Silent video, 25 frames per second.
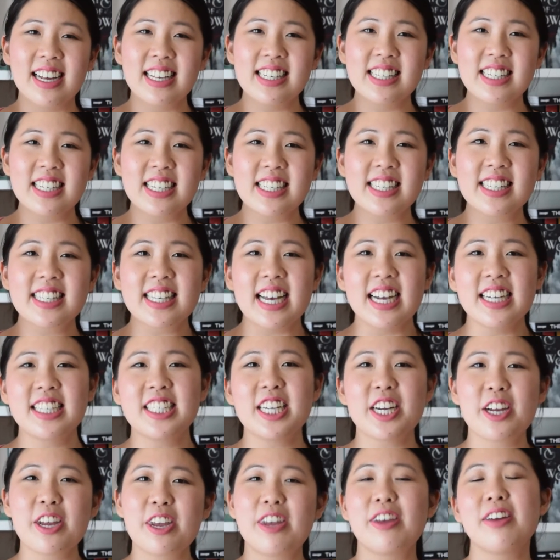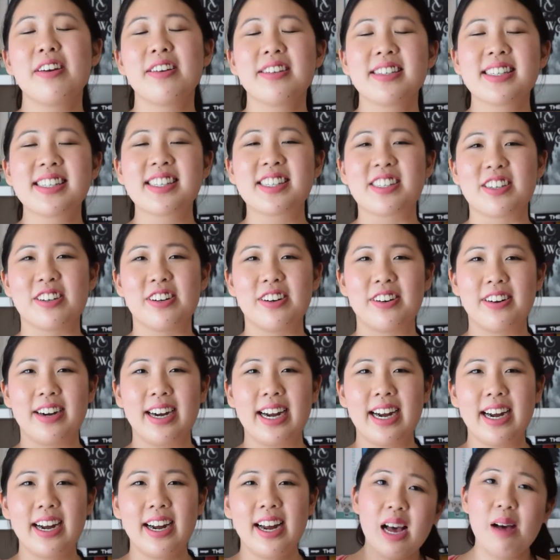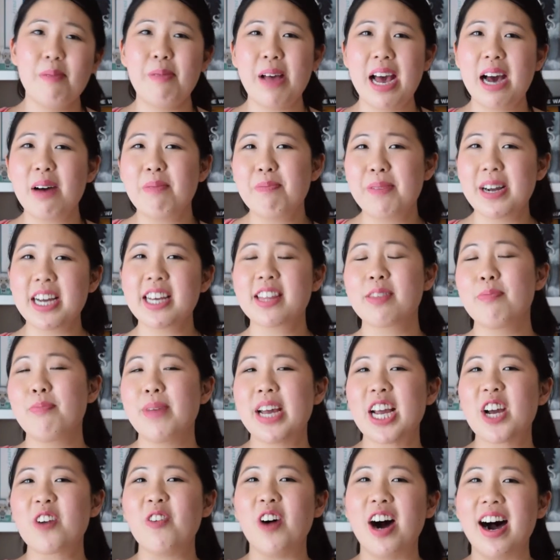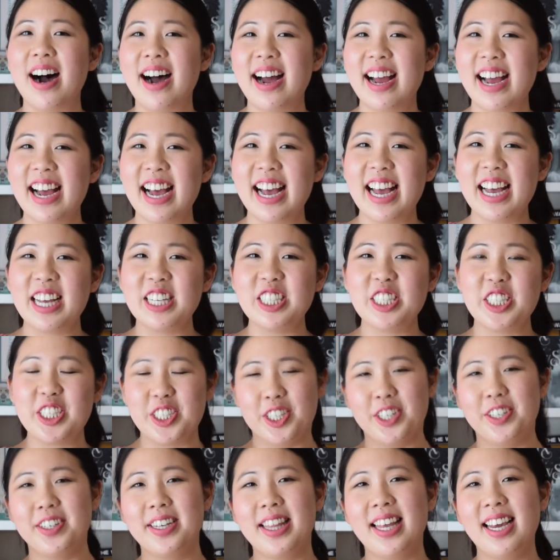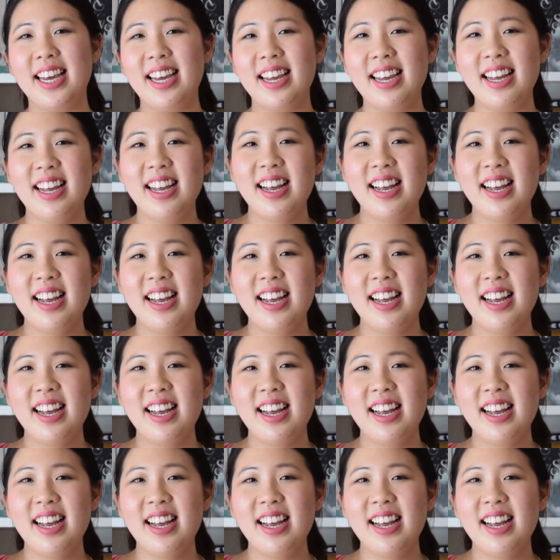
it's just such a cute story about both McGuire and Geordie.